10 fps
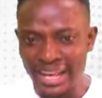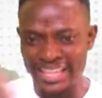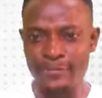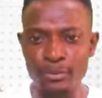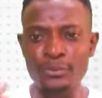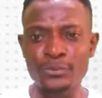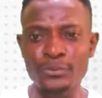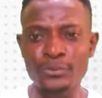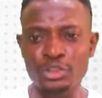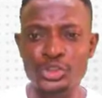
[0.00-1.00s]
His blood
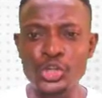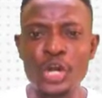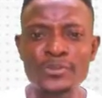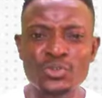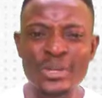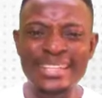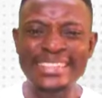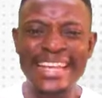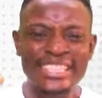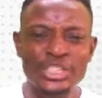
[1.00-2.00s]
pressure dropped to a
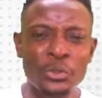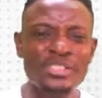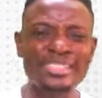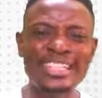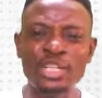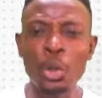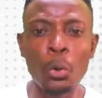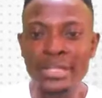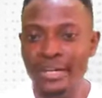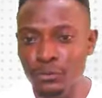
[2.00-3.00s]
dangerously
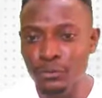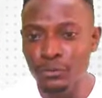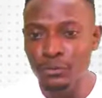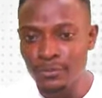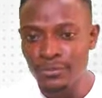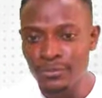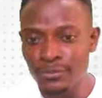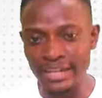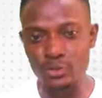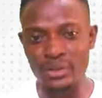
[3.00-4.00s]
low level.
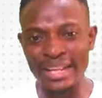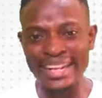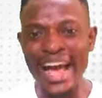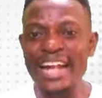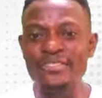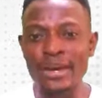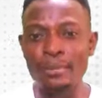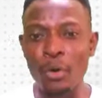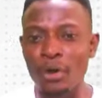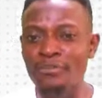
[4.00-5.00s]
That is what an adverb
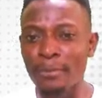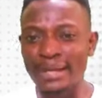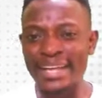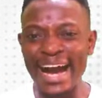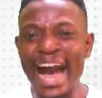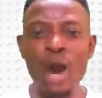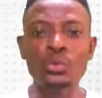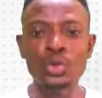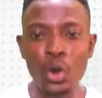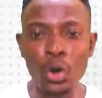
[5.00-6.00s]
of manner. How
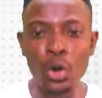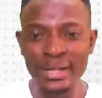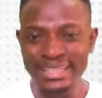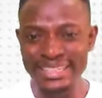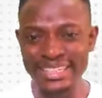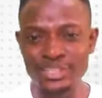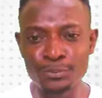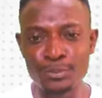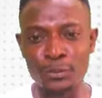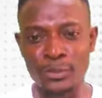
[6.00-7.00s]
low did his
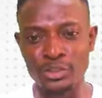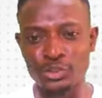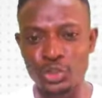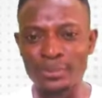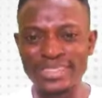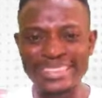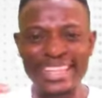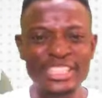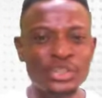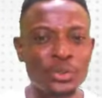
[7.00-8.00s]
blood pressure drop?
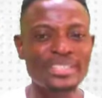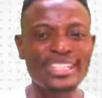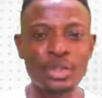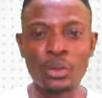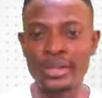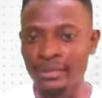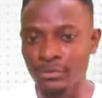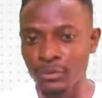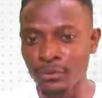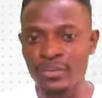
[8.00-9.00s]
Dangerously low level.
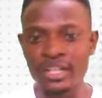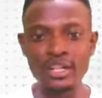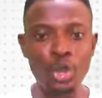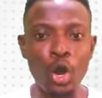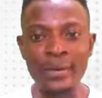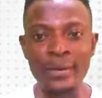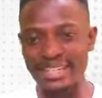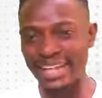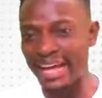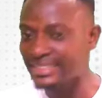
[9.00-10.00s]
Low is
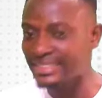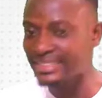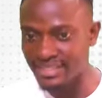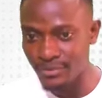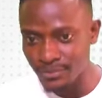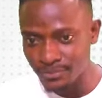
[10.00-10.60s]
an adjective.